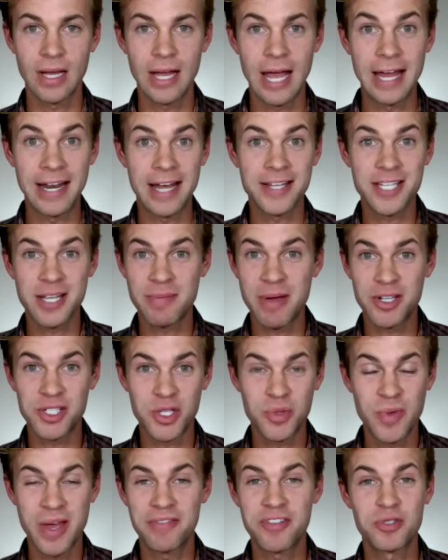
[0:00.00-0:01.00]
And as I mentioned,
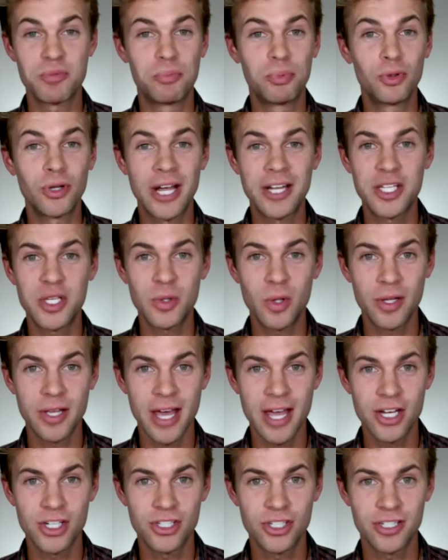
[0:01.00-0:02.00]
we have this brand new
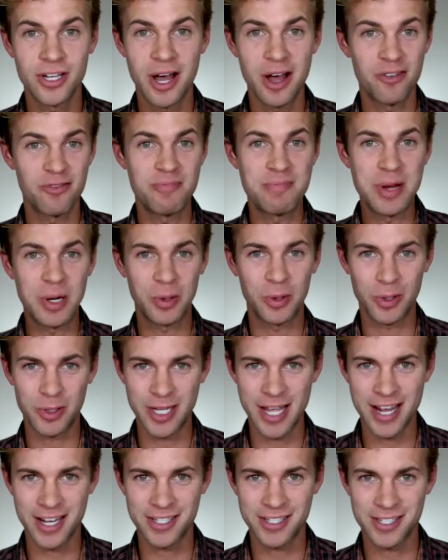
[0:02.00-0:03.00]
location of Miracle,
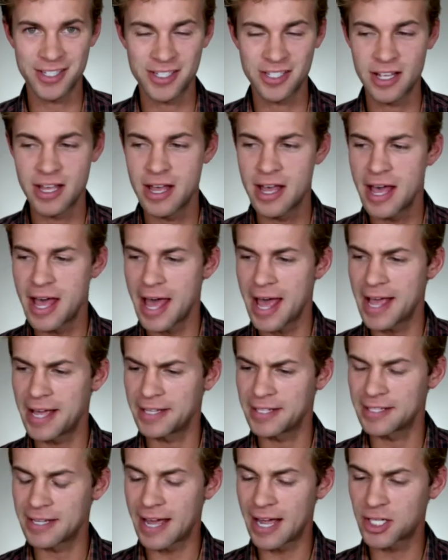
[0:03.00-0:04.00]
Texas.
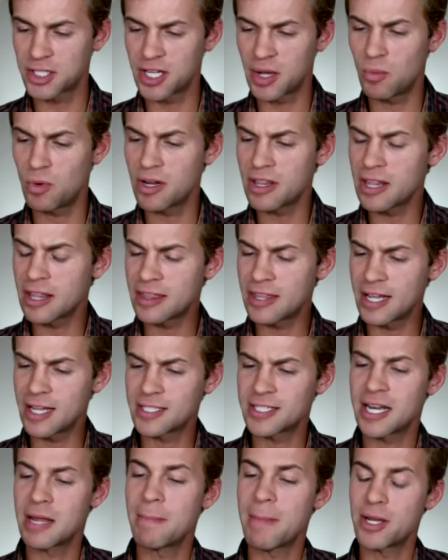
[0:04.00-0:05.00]
And actually, one of the things
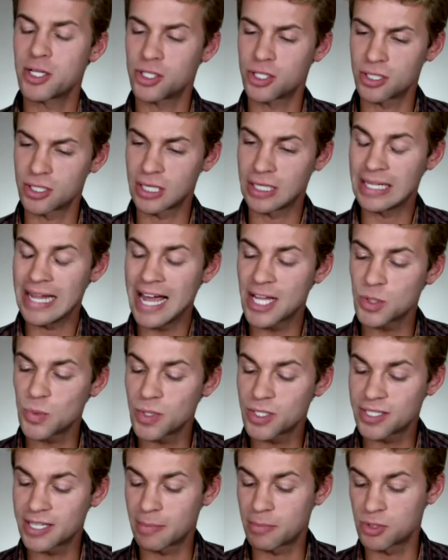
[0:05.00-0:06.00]
that I mentioned in last
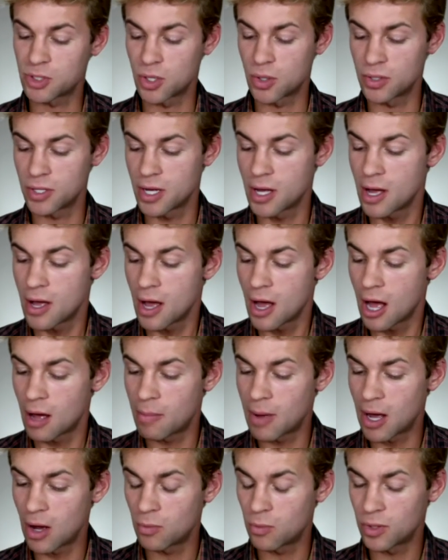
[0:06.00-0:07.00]
week's episode
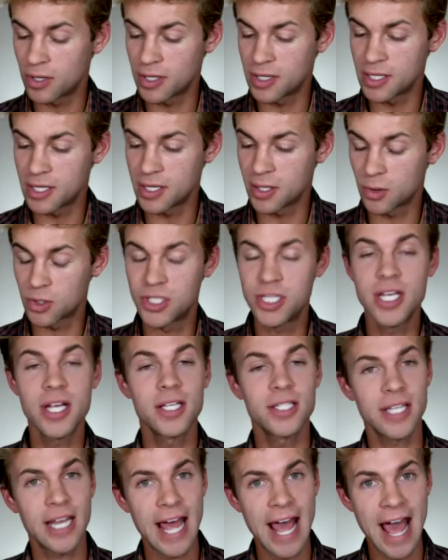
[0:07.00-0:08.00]
about one of the critiques
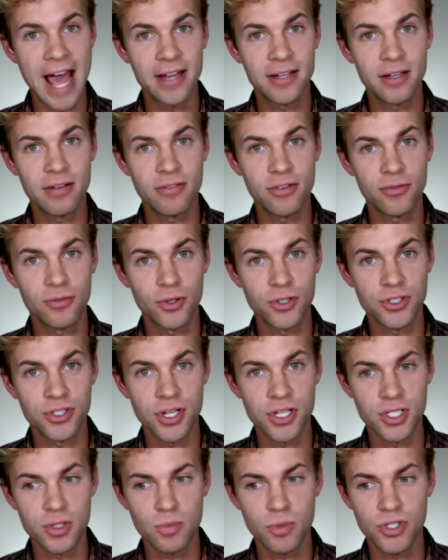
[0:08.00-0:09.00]
that I had of the first
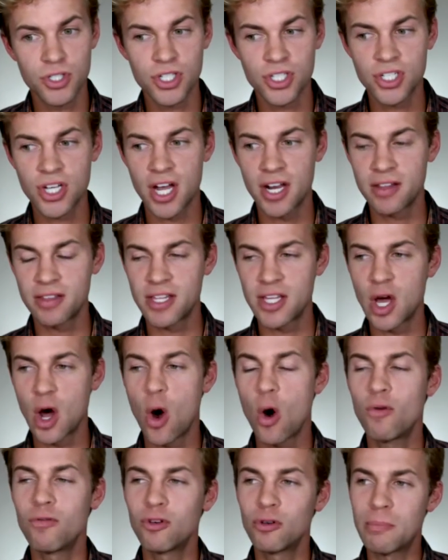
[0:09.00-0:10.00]
season was just kind of the
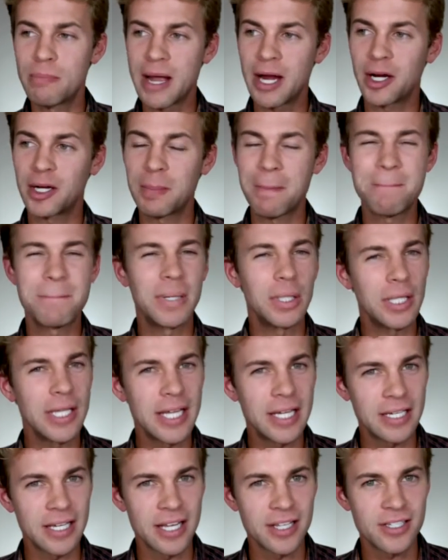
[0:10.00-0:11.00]
overbearing
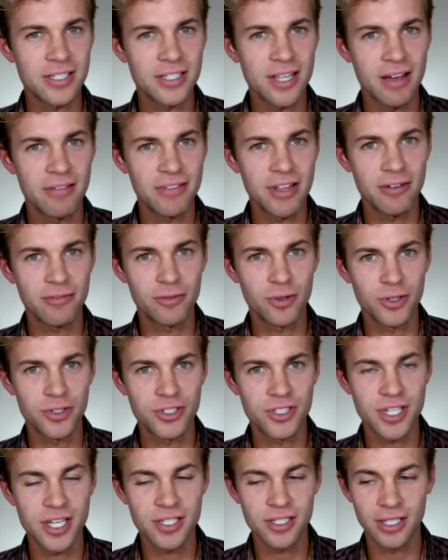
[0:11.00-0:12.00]
bleakness of that first
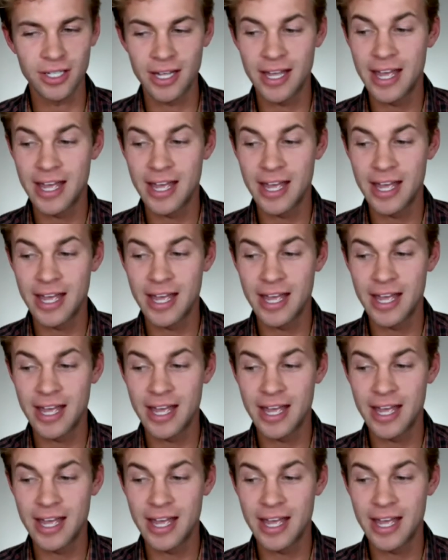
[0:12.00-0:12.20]
season.